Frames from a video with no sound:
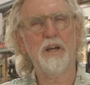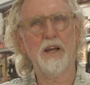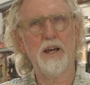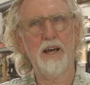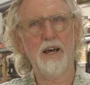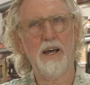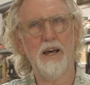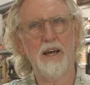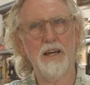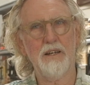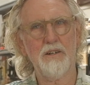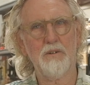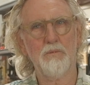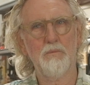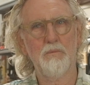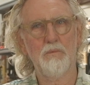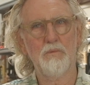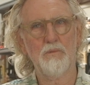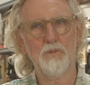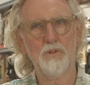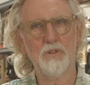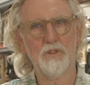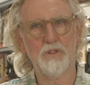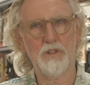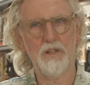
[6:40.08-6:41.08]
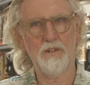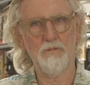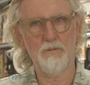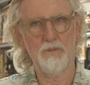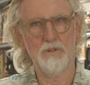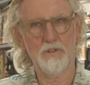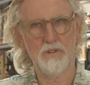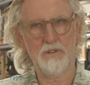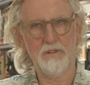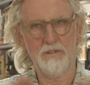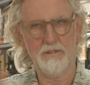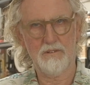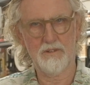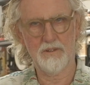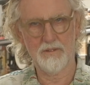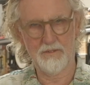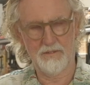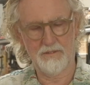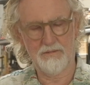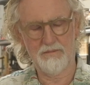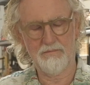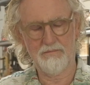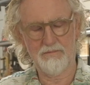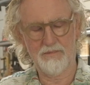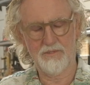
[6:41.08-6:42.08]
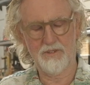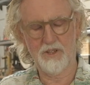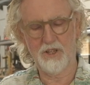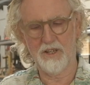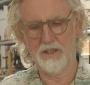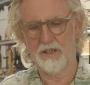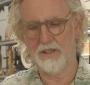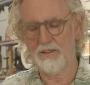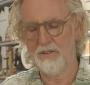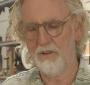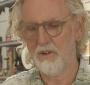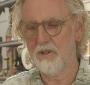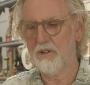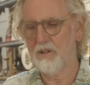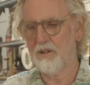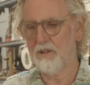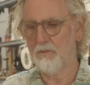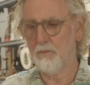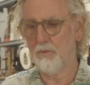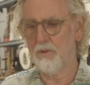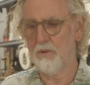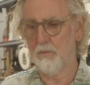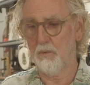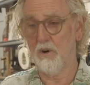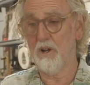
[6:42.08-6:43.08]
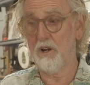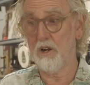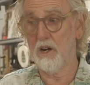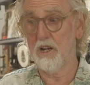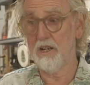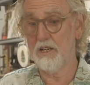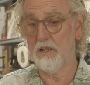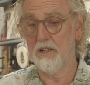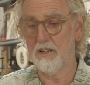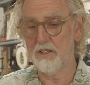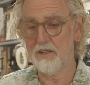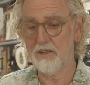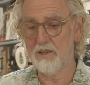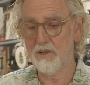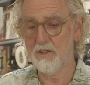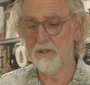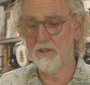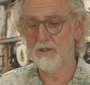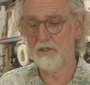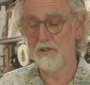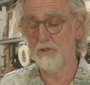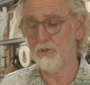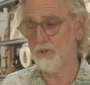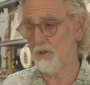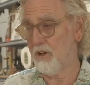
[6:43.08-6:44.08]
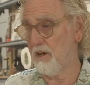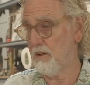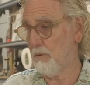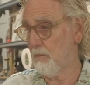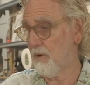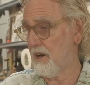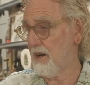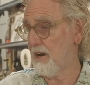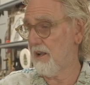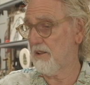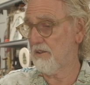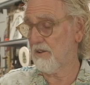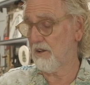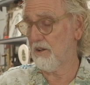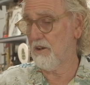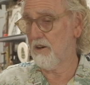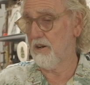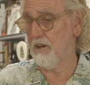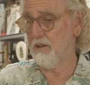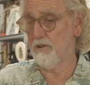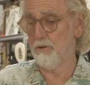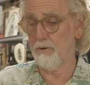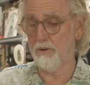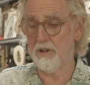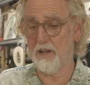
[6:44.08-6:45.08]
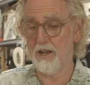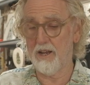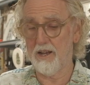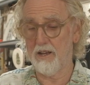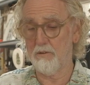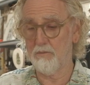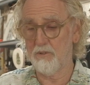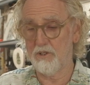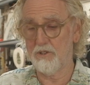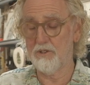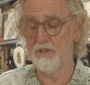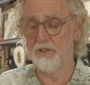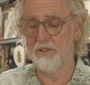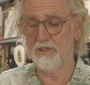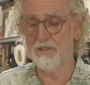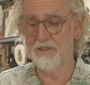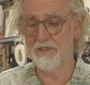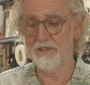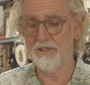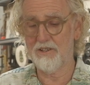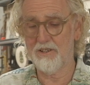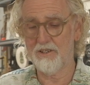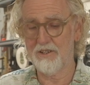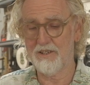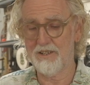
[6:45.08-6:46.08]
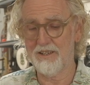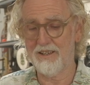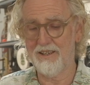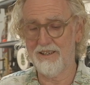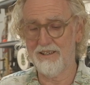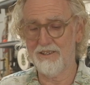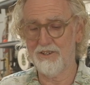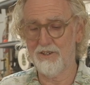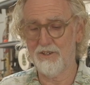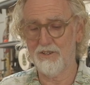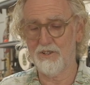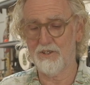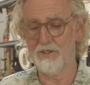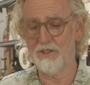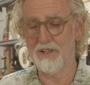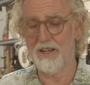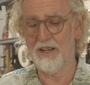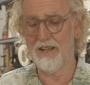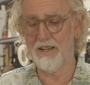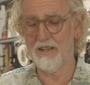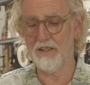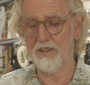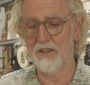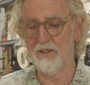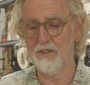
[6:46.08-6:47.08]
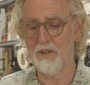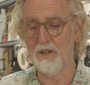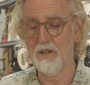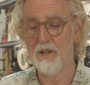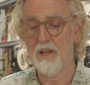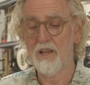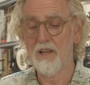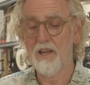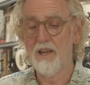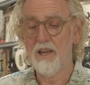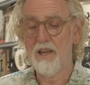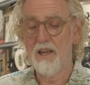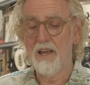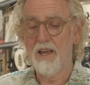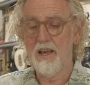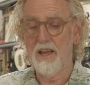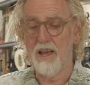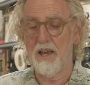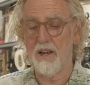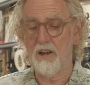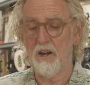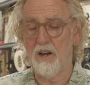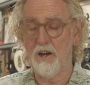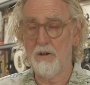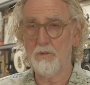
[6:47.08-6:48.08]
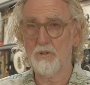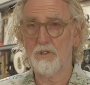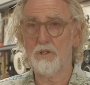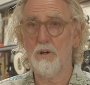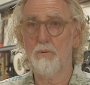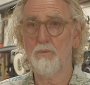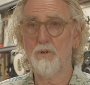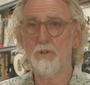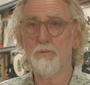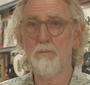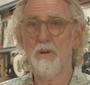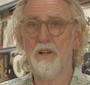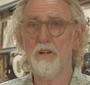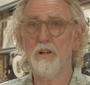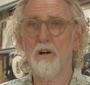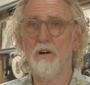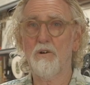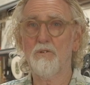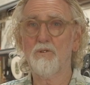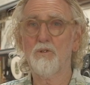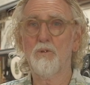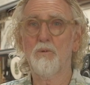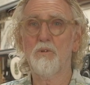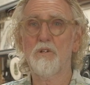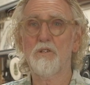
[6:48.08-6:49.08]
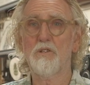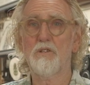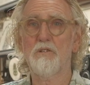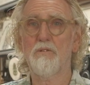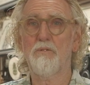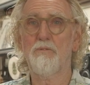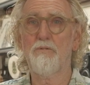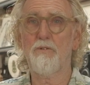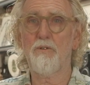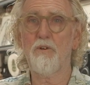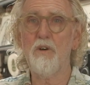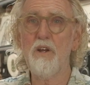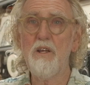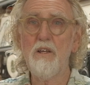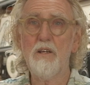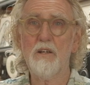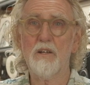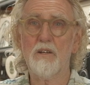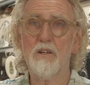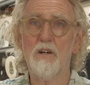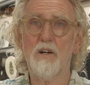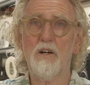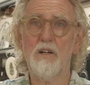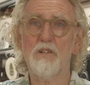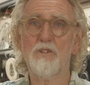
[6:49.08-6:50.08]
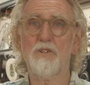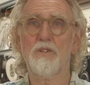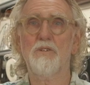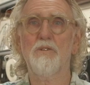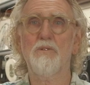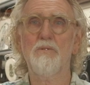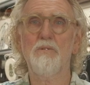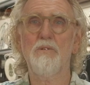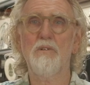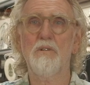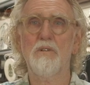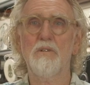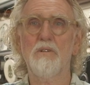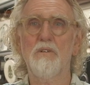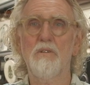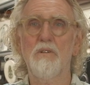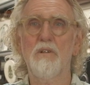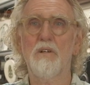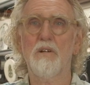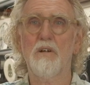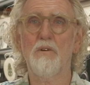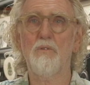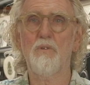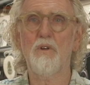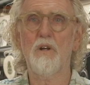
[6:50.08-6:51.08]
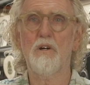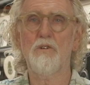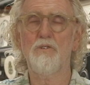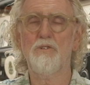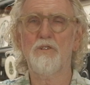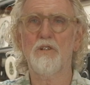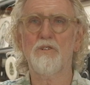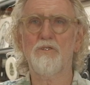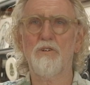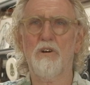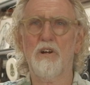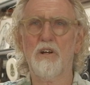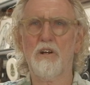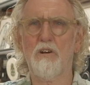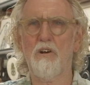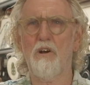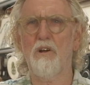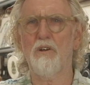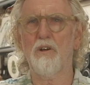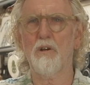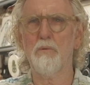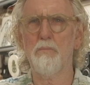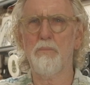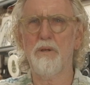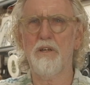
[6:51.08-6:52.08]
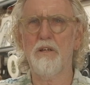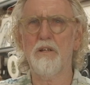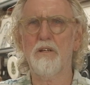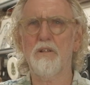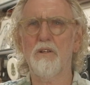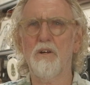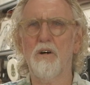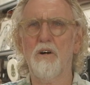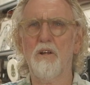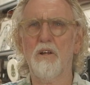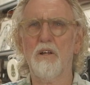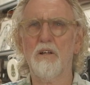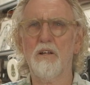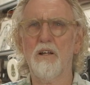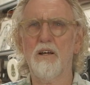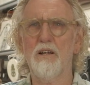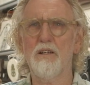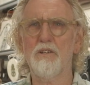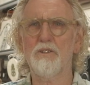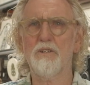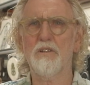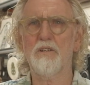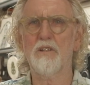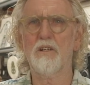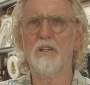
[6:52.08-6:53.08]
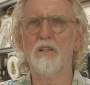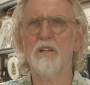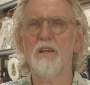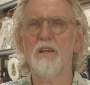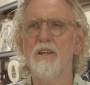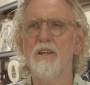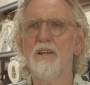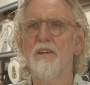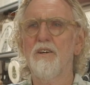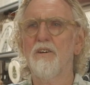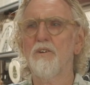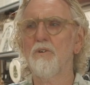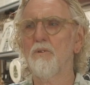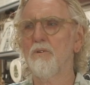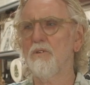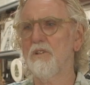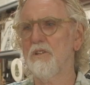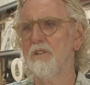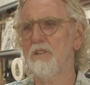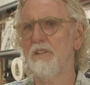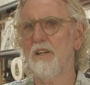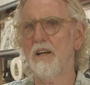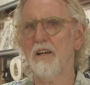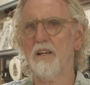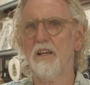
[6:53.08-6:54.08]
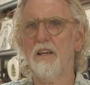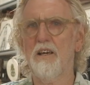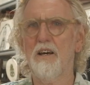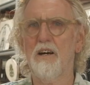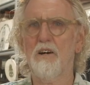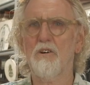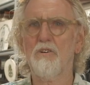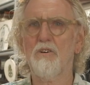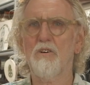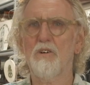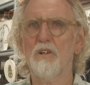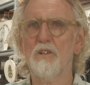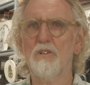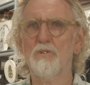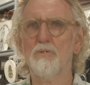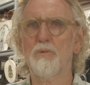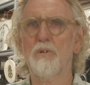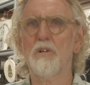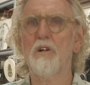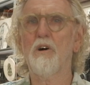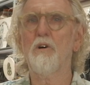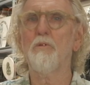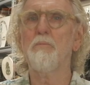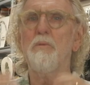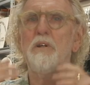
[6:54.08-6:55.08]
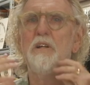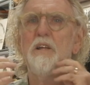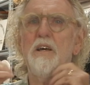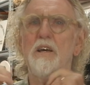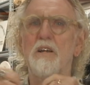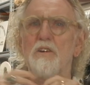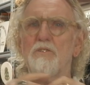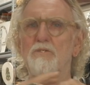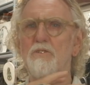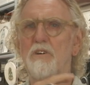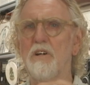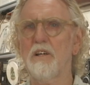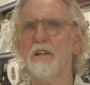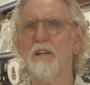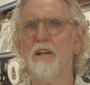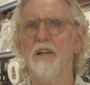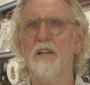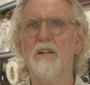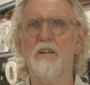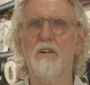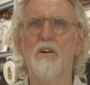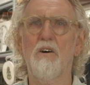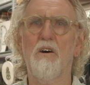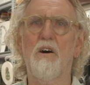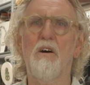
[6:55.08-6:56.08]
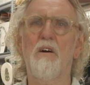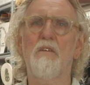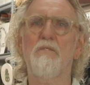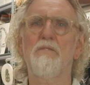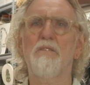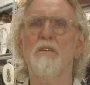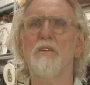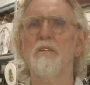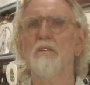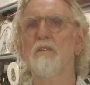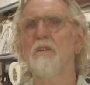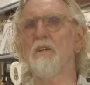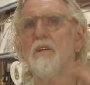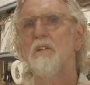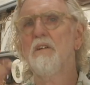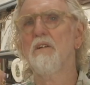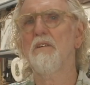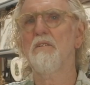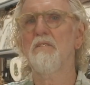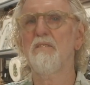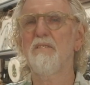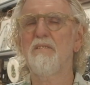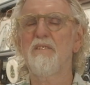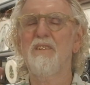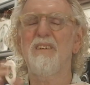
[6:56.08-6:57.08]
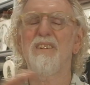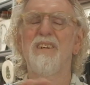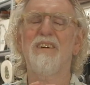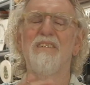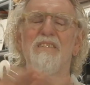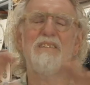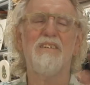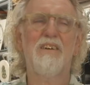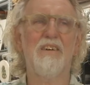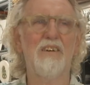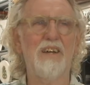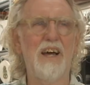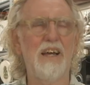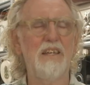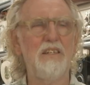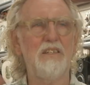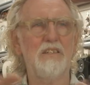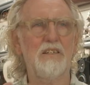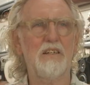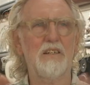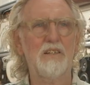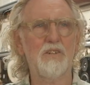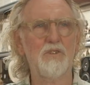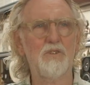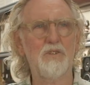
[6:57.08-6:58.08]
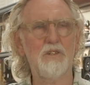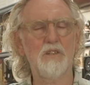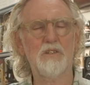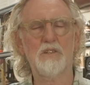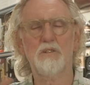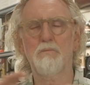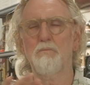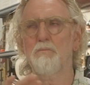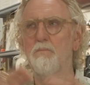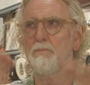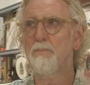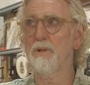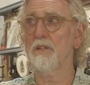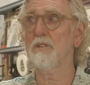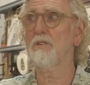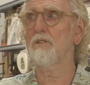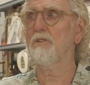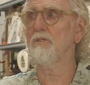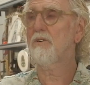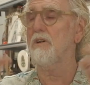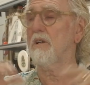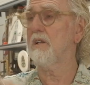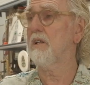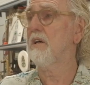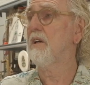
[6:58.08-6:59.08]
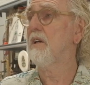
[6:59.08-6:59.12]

art, because that was the thing, what I did, there was only one other guy doing art. We did this art together, and which meant I was always the freak at high school. You know, when I used to try growing a beard in the holidays, and all these young cowcockies would hold me down and try and cut it off, and you know, Hastings, just to picture it,